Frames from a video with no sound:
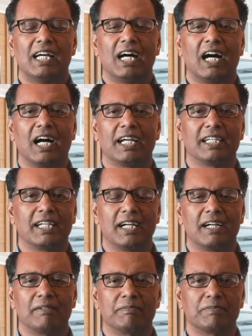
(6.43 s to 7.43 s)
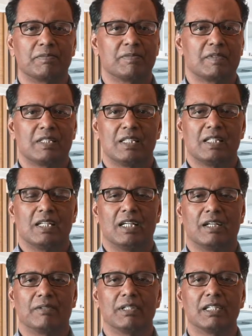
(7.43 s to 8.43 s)
I
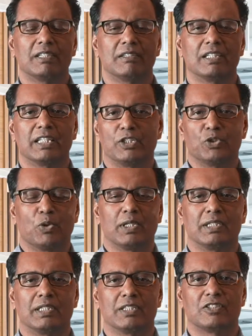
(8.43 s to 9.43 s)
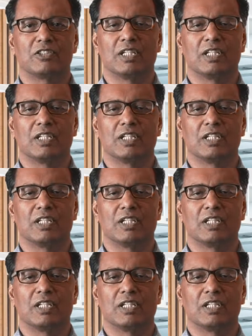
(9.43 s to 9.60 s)
really enjoyed this